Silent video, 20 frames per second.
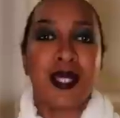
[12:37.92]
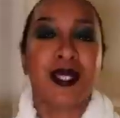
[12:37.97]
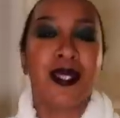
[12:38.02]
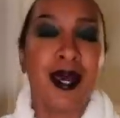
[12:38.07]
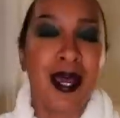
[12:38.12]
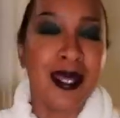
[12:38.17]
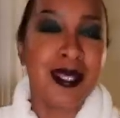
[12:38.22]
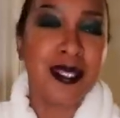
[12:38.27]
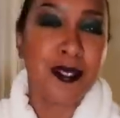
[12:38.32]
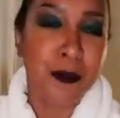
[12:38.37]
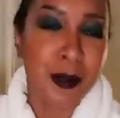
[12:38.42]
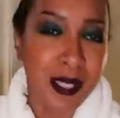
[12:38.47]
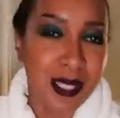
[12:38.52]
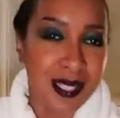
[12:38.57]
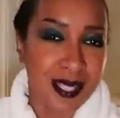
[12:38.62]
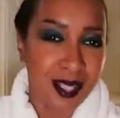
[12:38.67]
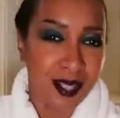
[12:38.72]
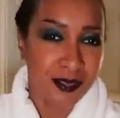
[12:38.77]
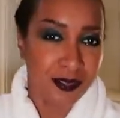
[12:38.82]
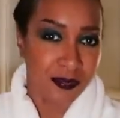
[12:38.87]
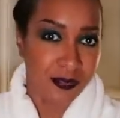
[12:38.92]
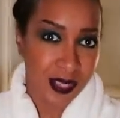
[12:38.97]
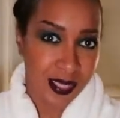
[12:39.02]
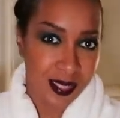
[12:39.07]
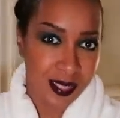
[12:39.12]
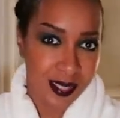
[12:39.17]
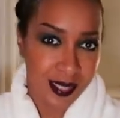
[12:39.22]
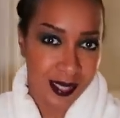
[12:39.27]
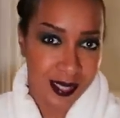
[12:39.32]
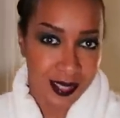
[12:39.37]
a nice piece of
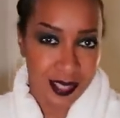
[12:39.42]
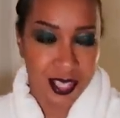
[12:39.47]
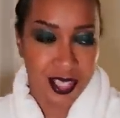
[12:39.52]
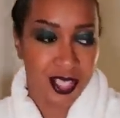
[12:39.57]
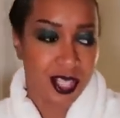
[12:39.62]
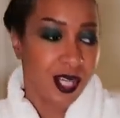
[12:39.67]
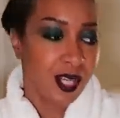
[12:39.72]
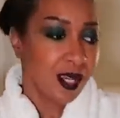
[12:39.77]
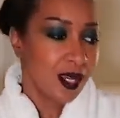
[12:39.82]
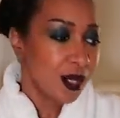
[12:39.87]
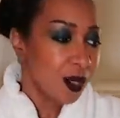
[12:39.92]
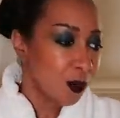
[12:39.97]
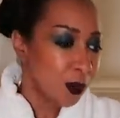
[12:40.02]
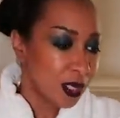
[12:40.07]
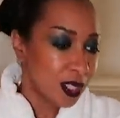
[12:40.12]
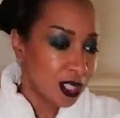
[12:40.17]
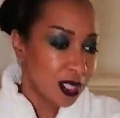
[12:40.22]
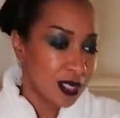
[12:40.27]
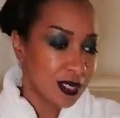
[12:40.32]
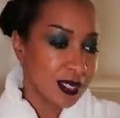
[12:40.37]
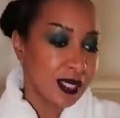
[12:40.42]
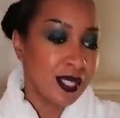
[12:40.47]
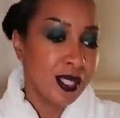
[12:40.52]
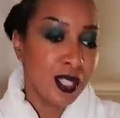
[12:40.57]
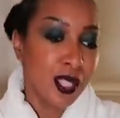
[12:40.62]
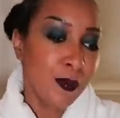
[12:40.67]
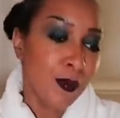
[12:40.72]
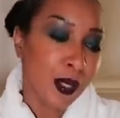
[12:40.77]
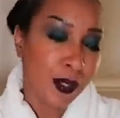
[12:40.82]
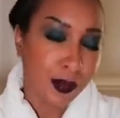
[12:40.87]
vintage, which is in
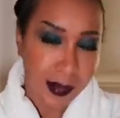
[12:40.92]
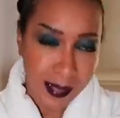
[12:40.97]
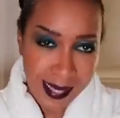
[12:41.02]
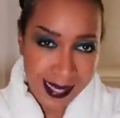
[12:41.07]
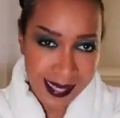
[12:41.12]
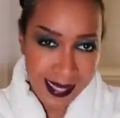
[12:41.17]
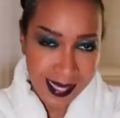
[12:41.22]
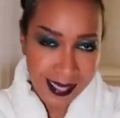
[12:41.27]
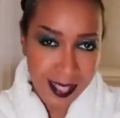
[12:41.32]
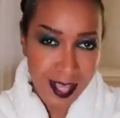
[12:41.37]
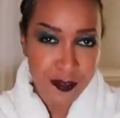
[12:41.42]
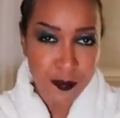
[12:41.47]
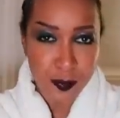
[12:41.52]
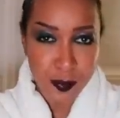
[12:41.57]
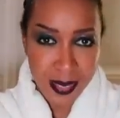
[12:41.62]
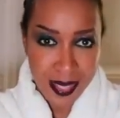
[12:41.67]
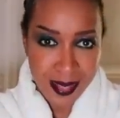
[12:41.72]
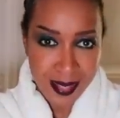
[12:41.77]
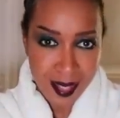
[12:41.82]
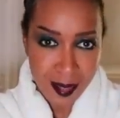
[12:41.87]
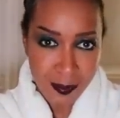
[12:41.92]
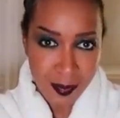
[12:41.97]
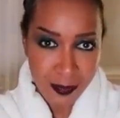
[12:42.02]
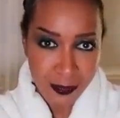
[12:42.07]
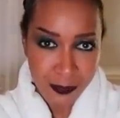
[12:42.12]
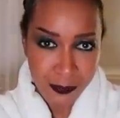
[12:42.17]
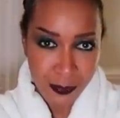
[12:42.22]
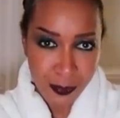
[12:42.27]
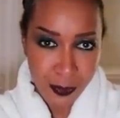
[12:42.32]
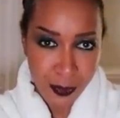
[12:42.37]
Le Marais, and I've been there
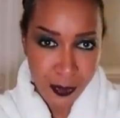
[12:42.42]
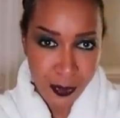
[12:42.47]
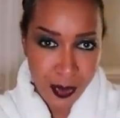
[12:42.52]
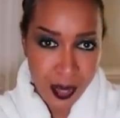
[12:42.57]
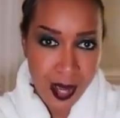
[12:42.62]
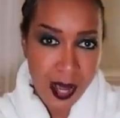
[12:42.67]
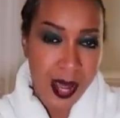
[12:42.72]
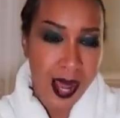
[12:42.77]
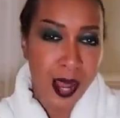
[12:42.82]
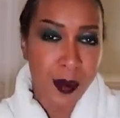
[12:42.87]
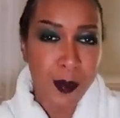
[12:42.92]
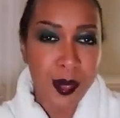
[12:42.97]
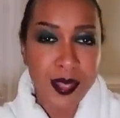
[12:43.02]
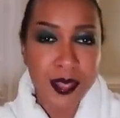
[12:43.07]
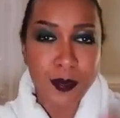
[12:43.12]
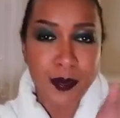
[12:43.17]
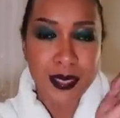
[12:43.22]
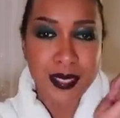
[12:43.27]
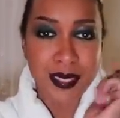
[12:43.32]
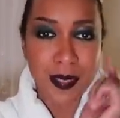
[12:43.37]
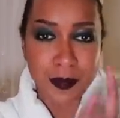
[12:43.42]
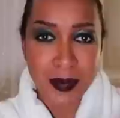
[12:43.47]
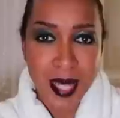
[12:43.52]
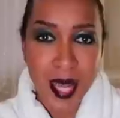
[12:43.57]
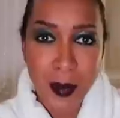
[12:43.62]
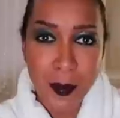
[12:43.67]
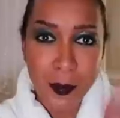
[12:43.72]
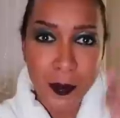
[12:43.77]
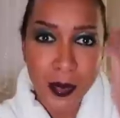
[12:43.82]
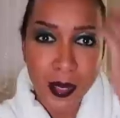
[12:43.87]
before. I went there in
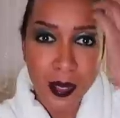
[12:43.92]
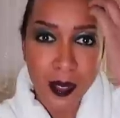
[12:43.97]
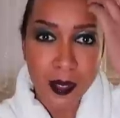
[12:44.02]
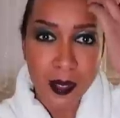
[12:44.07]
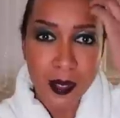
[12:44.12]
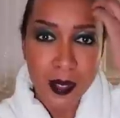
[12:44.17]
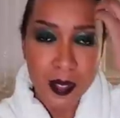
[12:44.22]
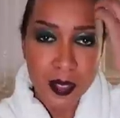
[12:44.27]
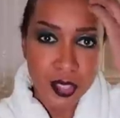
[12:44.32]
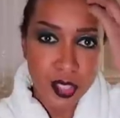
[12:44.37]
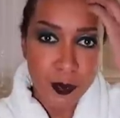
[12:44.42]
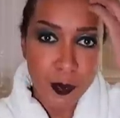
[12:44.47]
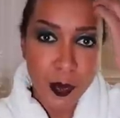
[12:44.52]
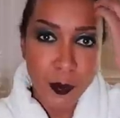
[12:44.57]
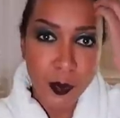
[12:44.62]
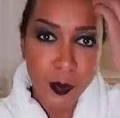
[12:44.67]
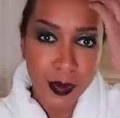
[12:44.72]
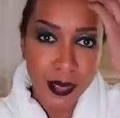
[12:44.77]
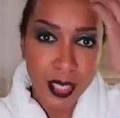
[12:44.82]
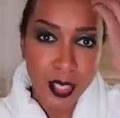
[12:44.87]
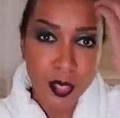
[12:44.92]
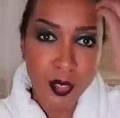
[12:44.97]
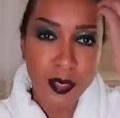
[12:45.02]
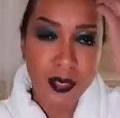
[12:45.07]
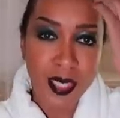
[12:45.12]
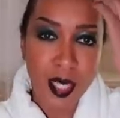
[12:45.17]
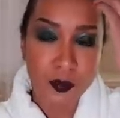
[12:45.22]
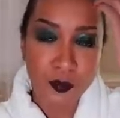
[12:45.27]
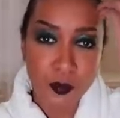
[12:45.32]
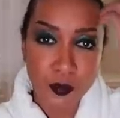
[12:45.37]
September. Do you remember when I got
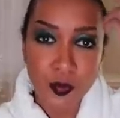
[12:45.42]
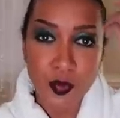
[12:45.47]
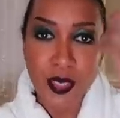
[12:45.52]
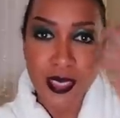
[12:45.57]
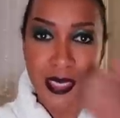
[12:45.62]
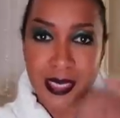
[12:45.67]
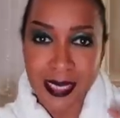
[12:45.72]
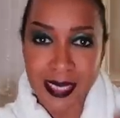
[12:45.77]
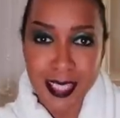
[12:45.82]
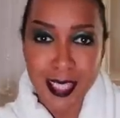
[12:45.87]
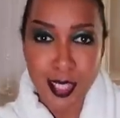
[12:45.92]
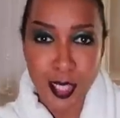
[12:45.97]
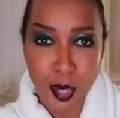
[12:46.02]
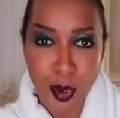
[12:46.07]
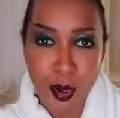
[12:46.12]
that really